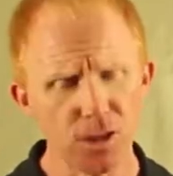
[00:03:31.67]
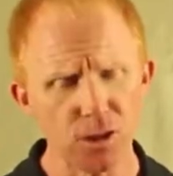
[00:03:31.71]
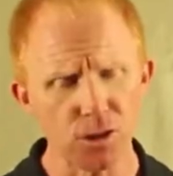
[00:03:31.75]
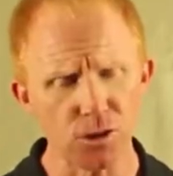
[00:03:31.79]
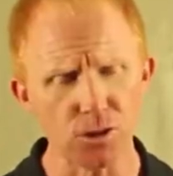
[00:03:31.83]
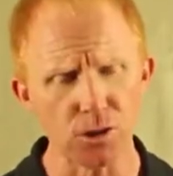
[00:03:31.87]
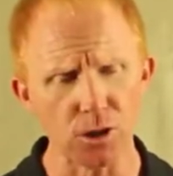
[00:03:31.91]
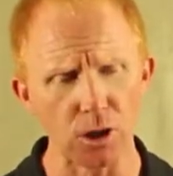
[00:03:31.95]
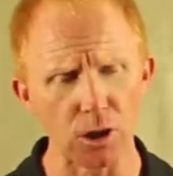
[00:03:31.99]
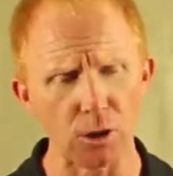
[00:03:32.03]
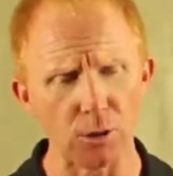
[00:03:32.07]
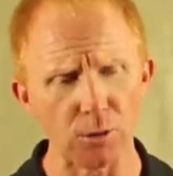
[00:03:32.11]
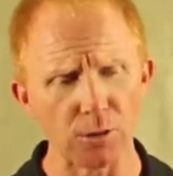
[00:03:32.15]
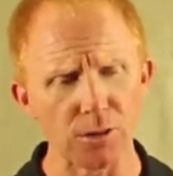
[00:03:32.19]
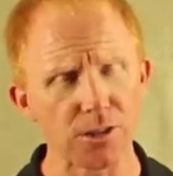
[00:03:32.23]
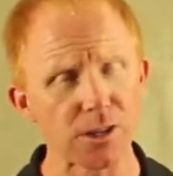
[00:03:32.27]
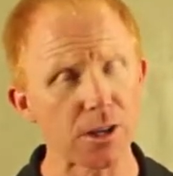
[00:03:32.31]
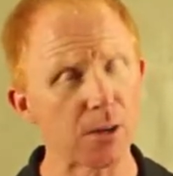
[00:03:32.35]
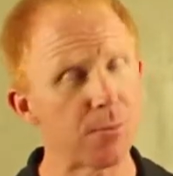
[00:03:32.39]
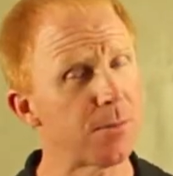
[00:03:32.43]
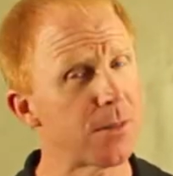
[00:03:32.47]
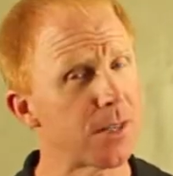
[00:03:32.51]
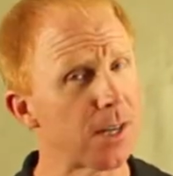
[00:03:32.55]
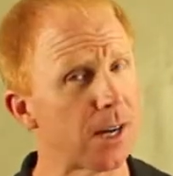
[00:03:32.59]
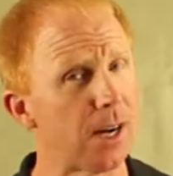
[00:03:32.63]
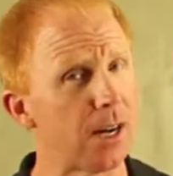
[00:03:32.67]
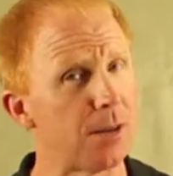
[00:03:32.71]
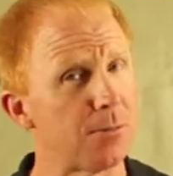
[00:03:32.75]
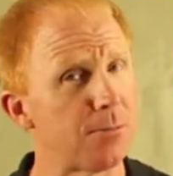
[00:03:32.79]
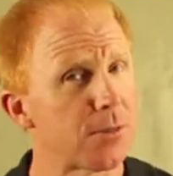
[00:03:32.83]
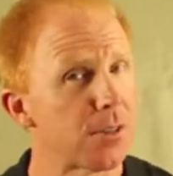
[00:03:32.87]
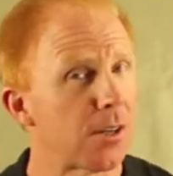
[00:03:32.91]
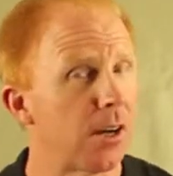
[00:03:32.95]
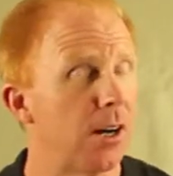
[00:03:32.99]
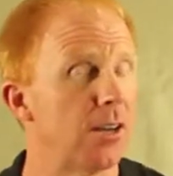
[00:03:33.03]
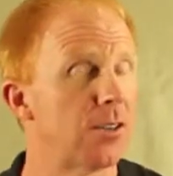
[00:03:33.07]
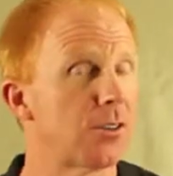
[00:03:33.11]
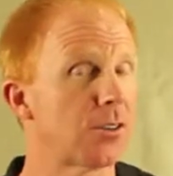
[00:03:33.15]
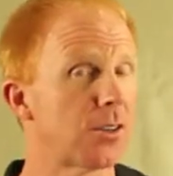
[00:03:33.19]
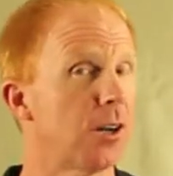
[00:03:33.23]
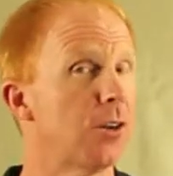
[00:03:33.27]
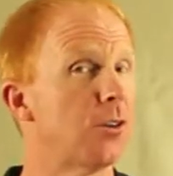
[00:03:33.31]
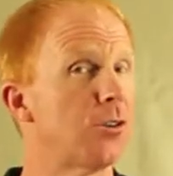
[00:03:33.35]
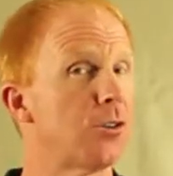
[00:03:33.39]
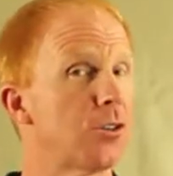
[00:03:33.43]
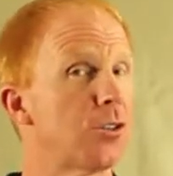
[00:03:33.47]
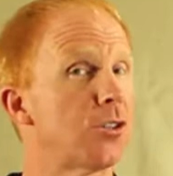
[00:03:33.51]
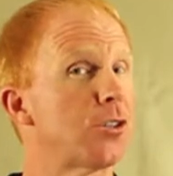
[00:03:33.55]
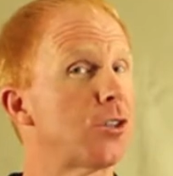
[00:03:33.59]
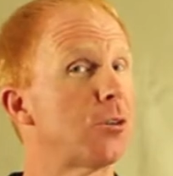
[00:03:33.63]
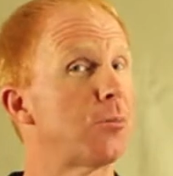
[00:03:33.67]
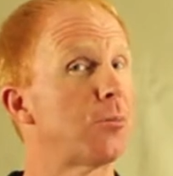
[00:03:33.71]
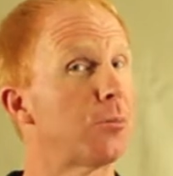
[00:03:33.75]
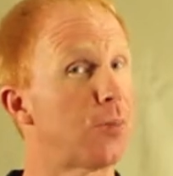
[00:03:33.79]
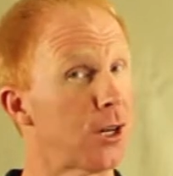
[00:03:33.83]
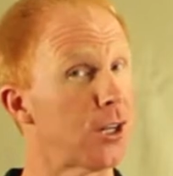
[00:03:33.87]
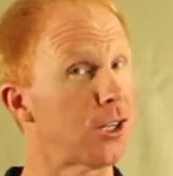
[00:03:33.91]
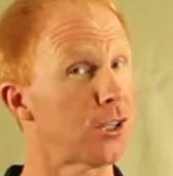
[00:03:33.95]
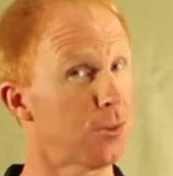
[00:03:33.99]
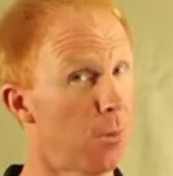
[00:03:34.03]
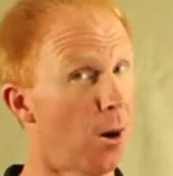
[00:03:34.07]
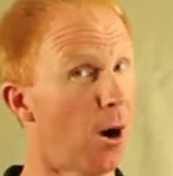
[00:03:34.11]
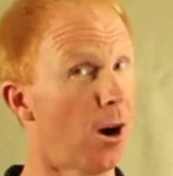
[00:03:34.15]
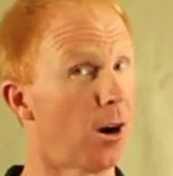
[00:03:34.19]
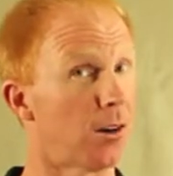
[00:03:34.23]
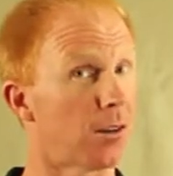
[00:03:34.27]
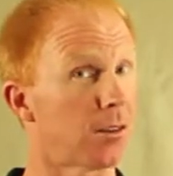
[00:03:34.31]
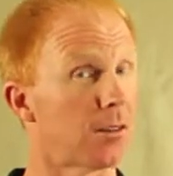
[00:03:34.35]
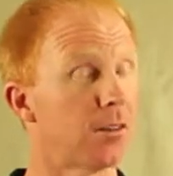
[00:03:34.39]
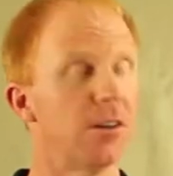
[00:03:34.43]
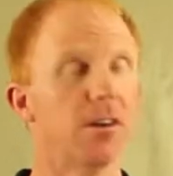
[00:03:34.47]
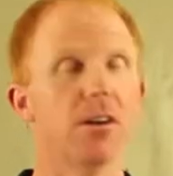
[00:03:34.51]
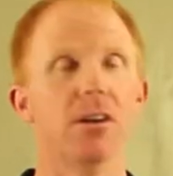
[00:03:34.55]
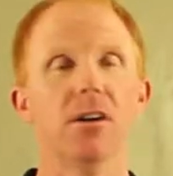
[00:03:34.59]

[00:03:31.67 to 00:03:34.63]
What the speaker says: So sometimes us coaches are pretty smart.